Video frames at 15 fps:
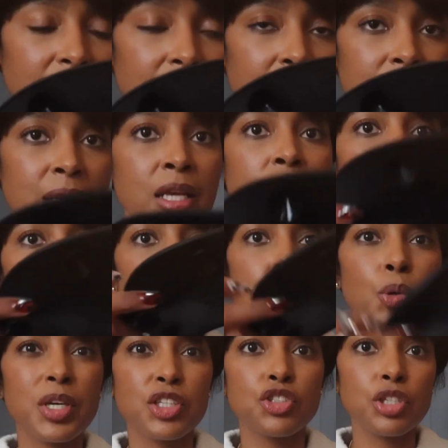end,
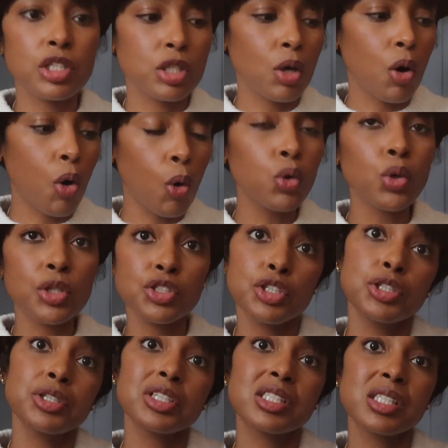so it could just hold onto
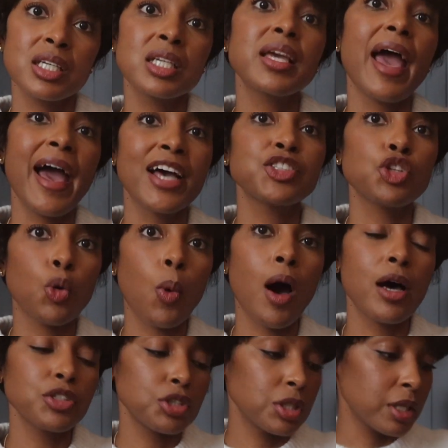your sink as you're
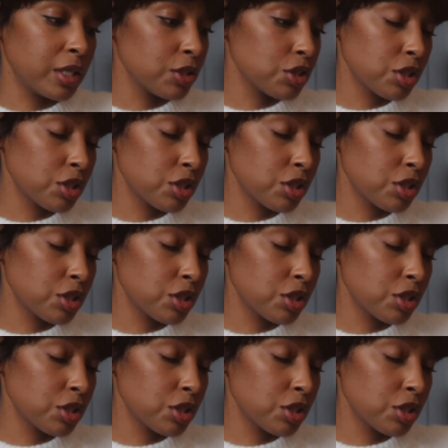washing it.